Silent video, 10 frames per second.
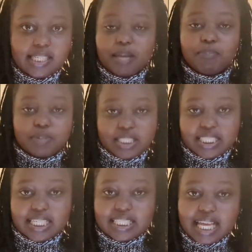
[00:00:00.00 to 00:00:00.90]
then put it
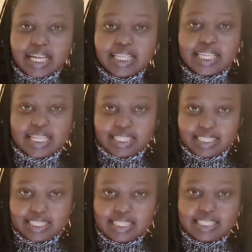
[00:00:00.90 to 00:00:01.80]
exactly as
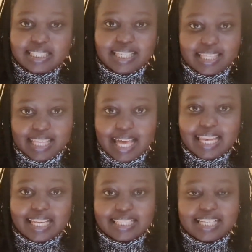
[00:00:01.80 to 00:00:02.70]
it is in their
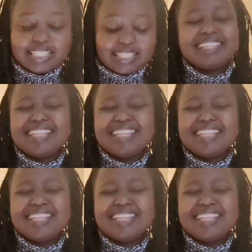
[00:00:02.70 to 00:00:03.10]
letters.